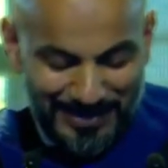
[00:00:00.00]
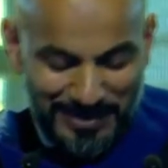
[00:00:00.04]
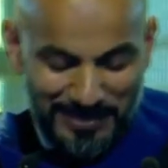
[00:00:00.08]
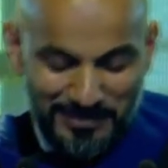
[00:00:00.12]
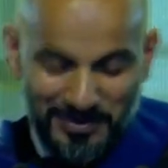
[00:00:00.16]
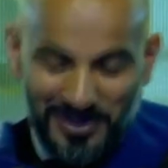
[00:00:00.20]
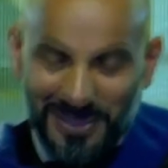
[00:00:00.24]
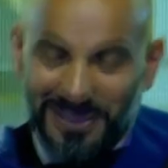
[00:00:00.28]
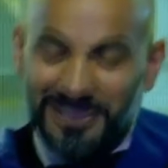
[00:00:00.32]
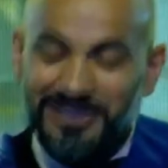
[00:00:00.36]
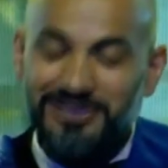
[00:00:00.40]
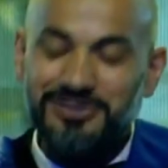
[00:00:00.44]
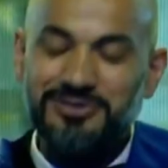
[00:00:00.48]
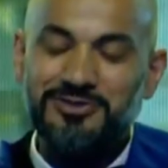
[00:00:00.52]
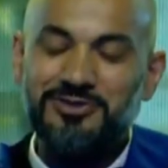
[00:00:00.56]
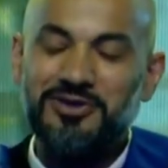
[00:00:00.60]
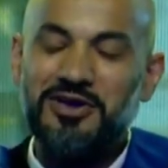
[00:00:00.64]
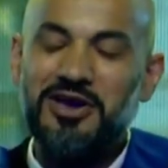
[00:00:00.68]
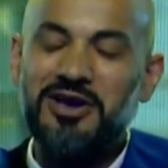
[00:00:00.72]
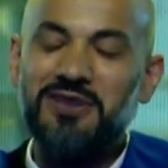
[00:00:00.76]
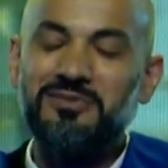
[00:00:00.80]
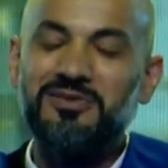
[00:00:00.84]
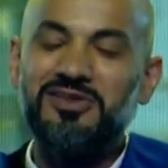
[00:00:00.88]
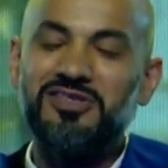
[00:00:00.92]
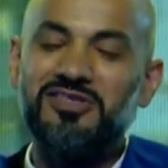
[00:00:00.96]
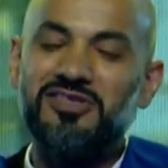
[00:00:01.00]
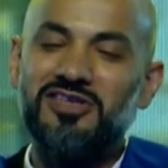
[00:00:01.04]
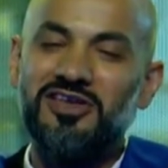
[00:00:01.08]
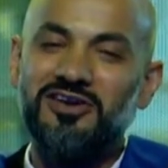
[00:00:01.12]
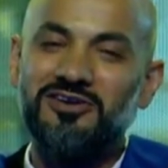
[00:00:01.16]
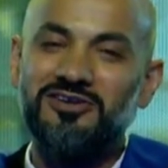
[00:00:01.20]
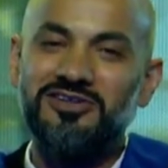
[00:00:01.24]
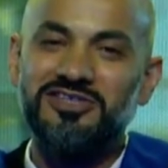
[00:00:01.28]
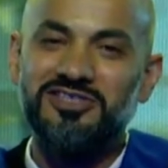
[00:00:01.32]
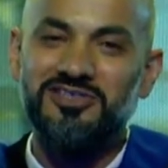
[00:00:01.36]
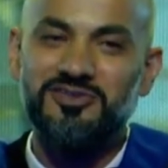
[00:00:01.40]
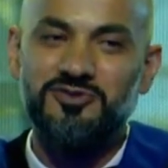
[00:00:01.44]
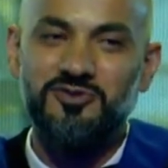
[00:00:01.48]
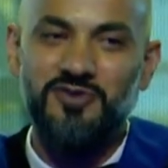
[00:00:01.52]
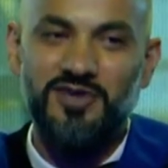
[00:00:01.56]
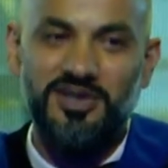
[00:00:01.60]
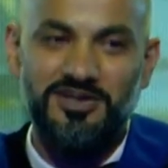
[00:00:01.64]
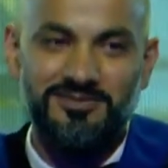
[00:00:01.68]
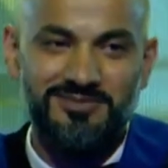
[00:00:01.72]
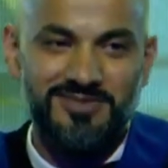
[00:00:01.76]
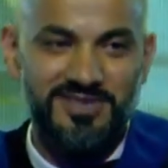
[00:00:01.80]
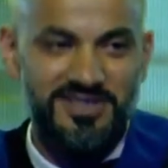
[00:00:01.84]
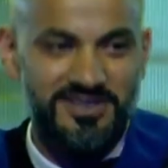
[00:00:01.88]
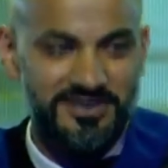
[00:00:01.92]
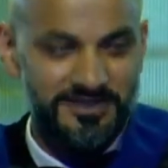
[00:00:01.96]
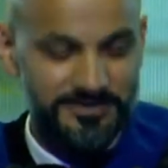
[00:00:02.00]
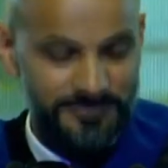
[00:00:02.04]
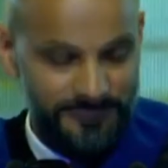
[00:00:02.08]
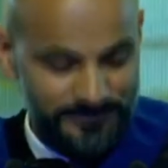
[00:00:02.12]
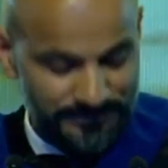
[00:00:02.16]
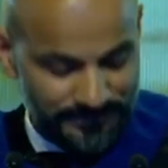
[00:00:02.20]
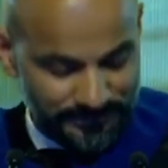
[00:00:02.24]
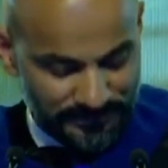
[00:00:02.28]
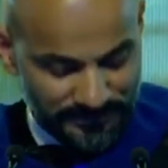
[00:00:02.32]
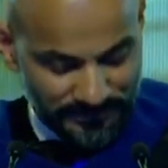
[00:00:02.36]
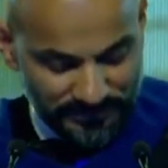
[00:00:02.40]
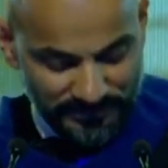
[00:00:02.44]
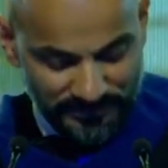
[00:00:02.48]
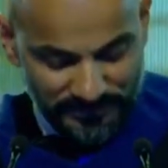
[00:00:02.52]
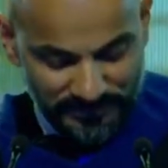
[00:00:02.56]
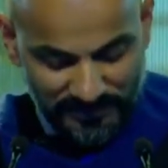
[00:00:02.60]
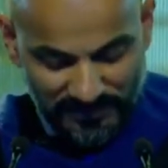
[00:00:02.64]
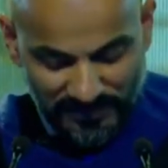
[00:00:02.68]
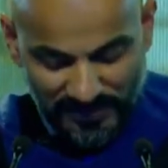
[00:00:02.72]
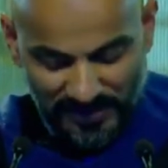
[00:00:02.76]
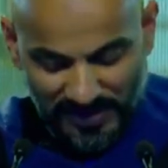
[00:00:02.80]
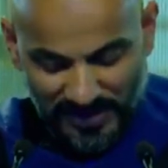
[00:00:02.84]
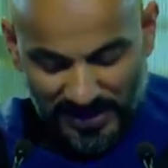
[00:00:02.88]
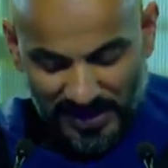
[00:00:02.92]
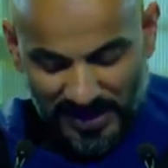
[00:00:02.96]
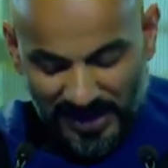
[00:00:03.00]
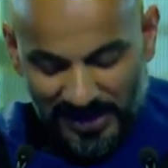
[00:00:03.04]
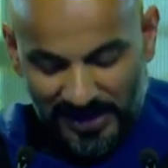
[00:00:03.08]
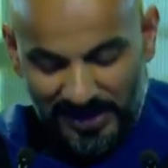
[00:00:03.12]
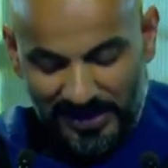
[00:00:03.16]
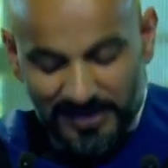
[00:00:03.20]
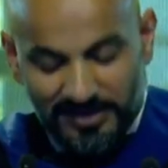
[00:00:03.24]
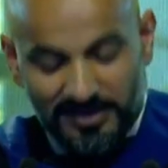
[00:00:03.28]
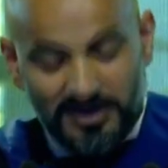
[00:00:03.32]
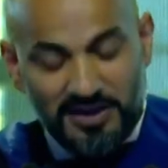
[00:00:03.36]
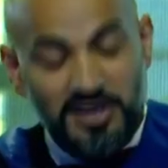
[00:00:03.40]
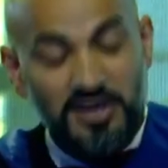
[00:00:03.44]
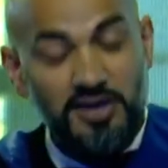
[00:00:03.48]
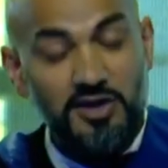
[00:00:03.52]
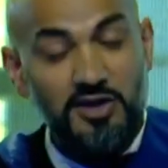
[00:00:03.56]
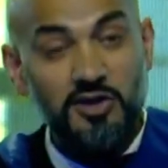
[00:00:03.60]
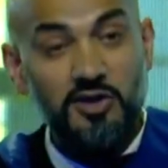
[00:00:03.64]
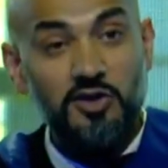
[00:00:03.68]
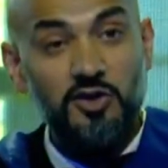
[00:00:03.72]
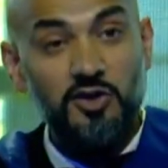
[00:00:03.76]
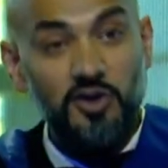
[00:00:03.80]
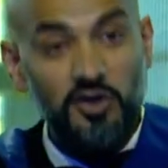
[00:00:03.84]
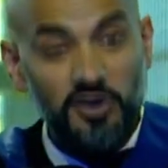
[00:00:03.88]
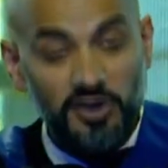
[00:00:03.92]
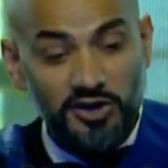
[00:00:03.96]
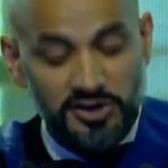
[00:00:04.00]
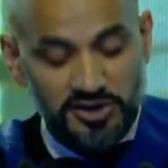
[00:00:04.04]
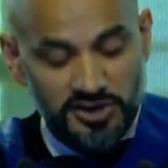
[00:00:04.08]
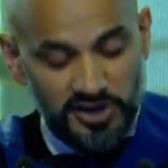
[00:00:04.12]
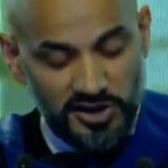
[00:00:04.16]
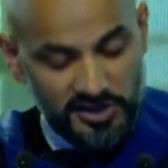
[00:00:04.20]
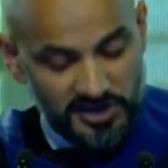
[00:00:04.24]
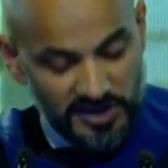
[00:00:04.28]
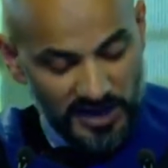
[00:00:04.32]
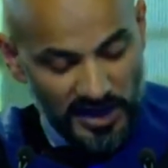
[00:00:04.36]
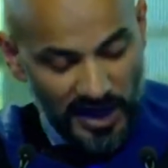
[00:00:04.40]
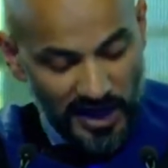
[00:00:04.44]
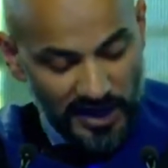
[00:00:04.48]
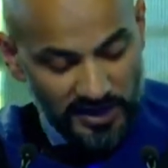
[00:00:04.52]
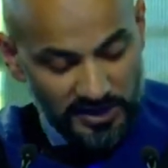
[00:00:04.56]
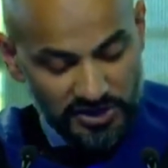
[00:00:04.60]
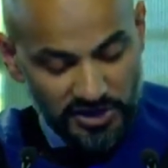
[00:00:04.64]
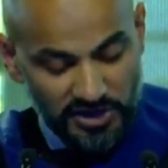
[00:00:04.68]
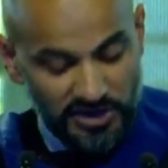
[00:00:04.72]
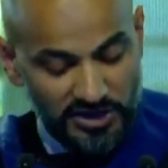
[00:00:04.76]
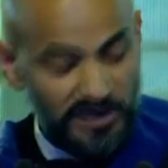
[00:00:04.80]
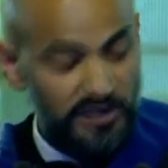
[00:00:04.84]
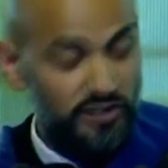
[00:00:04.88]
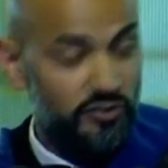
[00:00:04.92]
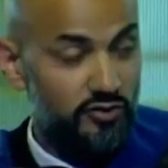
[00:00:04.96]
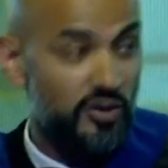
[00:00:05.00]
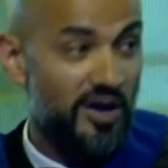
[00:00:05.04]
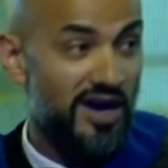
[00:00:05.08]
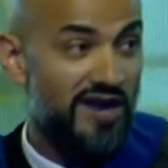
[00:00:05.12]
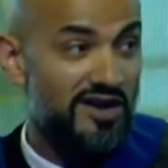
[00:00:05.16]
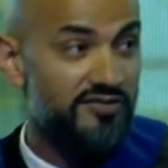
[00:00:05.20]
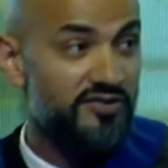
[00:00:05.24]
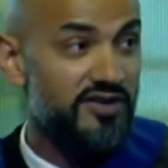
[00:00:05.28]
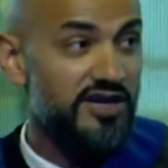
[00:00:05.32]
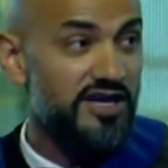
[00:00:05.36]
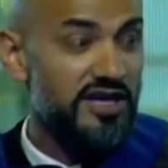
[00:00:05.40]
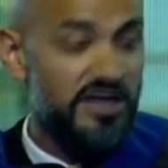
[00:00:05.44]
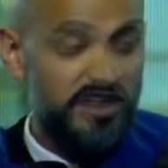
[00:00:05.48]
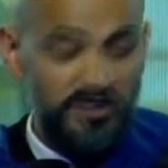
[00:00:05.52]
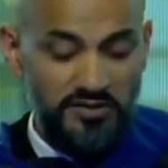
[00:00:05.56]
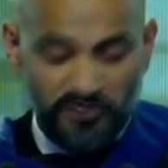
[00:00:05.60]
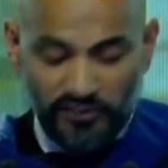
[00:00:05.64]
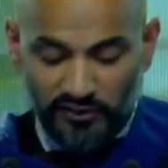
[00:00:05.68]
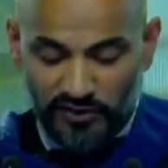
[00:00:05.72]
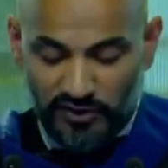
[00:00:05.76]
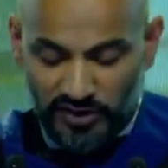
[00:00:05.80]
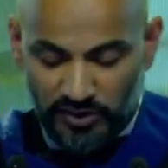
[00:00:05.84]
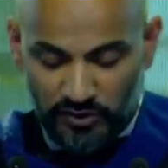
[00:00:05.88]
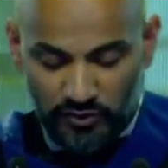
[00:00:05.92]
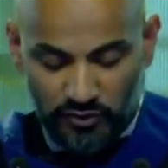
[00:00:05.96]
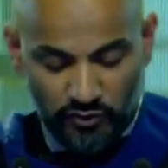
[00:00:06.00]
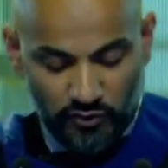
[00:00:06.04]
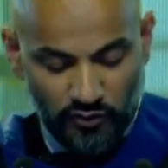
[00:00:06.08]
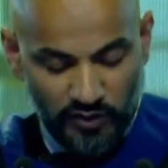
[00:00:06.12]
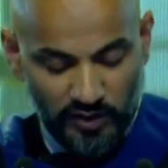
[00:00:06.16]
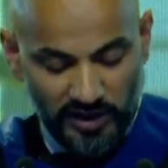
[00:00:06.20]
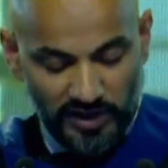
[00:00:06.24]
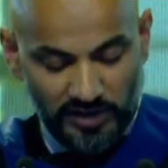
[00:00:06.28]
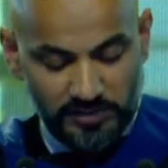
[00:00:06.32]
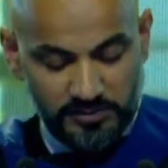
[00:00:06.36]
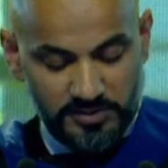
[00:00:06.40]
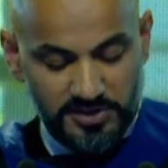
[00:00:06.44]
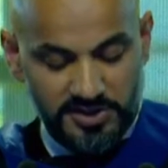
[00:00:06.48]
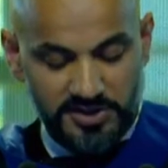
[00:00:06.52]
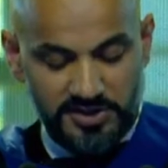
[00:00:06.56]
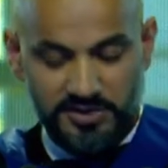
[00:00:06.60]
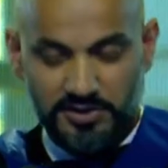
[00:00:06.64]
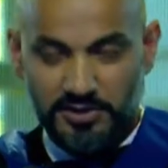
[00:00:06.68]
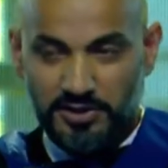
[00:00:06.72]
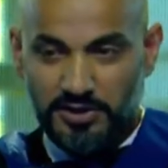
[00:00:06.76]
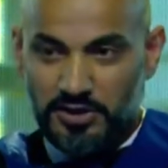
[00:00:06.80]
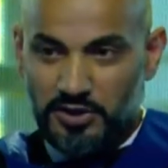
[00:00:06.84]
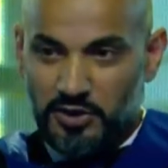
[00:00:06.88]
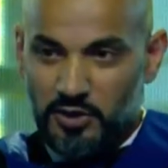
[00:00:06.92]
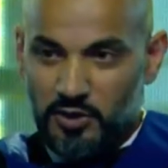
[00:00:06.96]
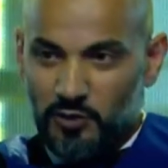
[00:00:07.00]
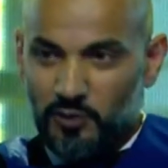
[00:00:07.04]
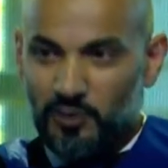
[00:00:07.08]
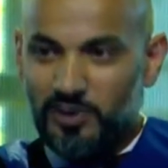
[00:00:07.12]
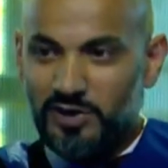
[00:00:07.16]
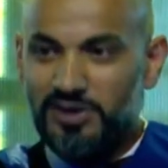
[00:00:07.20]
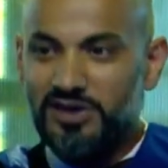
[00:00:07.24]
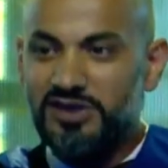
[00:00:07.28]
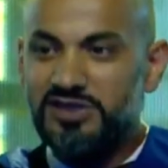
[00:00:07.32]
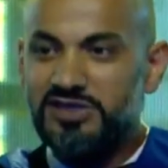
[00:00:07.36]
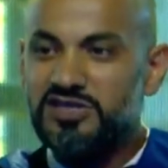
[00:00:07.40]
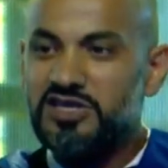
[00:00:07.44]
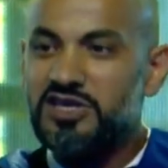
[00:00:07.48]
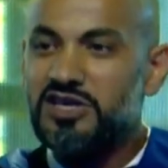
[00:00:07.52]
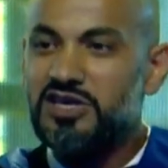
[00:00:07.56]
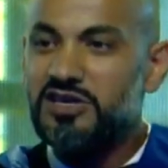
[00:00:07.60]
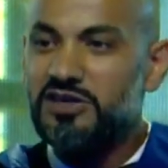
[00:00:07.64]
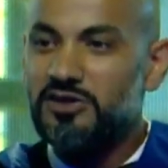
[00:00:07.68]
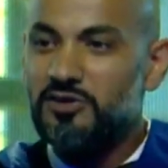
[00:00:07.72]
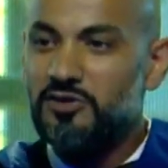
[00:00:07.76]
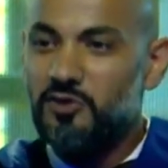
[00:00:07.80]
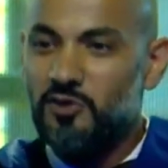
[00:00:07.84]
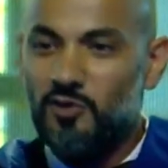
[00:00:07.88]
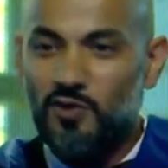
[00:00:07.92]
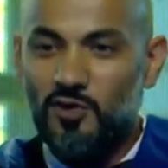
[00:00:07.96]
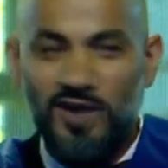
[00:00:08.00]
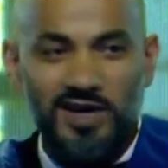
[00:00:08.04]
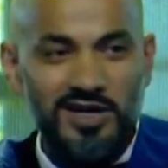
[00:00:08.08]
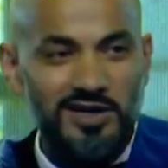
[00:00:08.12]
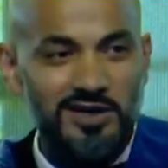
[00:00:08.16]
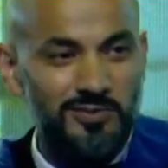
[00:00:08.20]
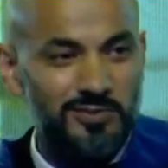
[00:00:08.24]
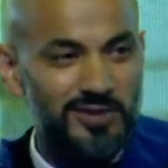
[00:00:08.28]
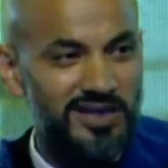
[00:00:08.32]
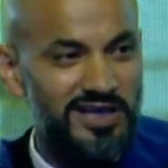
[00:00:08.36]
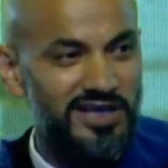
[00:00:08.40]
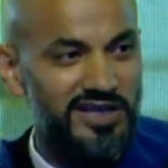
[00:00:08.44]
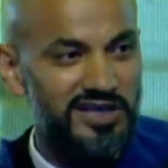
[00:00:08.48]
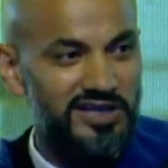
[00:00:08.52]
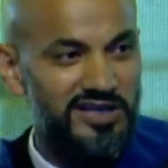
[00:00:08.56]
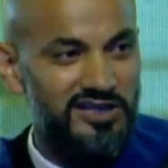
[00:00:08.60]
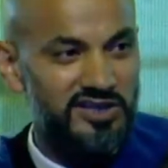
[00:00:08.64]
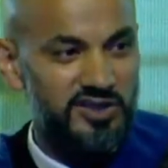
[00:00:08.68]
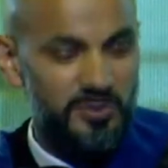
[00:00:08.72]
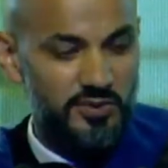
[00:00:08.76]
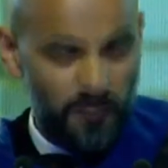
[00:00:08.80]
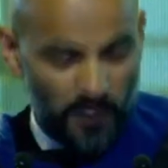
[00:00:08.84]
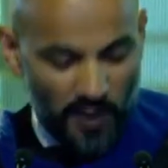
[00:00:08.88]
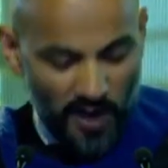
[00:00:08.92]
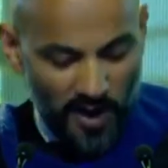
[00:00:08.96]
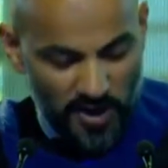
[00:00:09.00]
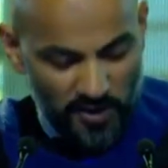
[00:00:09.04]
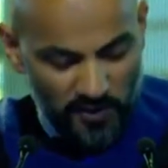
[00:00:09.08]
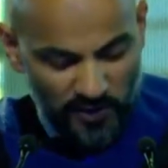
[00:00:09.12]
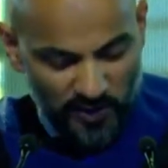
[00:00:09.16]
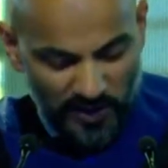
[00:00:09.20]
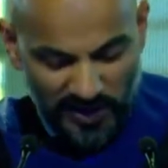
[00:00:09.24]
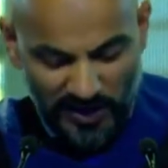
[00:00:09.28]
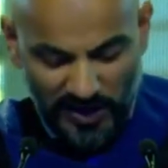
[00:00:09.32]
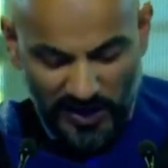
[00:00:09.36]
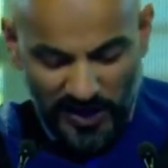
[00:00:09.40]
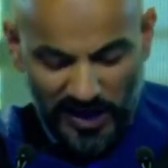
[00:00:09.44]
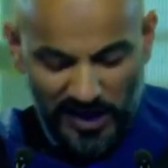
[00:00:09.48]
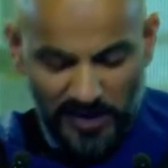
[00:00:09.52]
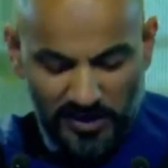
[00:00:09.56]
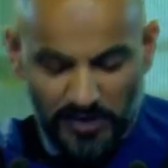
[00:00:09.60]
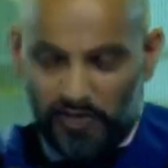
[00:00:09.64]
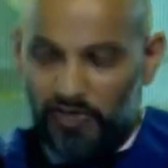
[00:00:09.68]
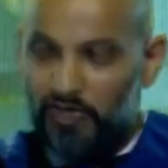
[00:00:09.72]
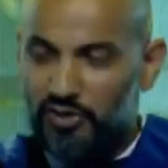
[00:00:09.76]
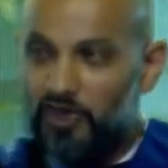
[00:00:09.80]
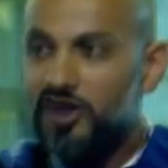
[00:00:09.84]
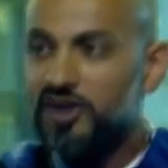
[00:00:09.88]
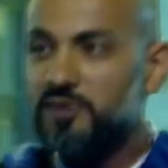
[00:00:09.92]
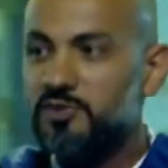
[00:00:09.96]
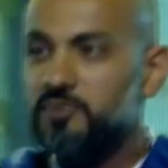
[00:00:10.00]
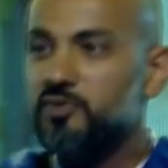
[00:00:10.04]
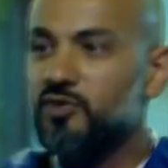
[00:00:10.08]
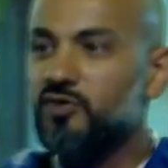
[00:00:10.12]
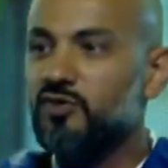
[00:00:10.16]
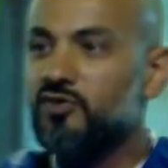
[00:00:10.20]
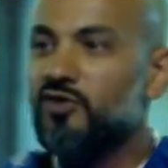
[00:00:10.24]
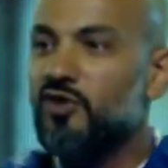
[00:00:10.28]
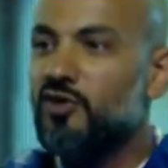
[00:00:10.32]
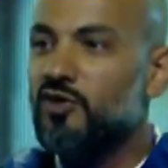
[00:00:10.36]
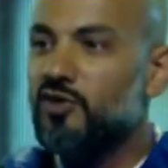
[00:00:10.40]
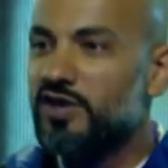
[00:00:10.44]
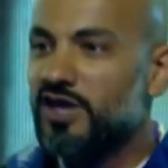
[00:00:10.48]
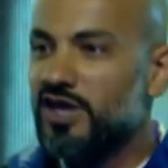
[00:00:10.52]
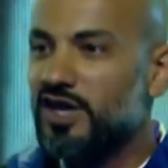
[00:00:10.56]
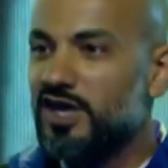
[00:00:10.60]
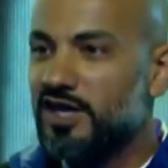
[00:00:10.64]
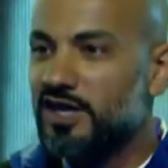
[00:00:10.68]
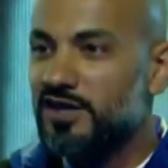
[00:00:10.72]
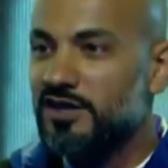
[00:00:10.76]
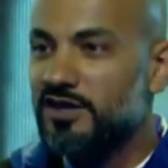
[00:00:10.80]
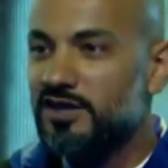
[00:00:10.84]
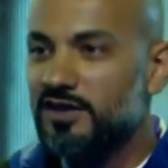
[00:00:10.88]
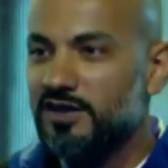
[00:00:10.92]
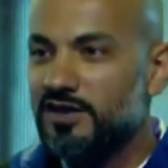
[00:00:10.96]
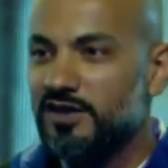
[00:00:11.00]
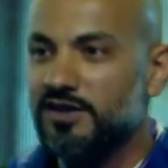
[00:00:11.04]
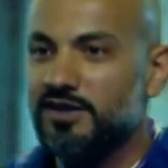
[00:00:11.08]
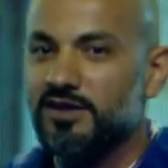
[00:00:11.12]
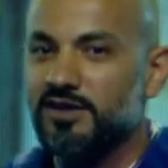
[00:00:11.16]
But he used to come and share his dreams. And he encouraged us actually to have infinite dreams with his incredibly inspiring and thought-provoking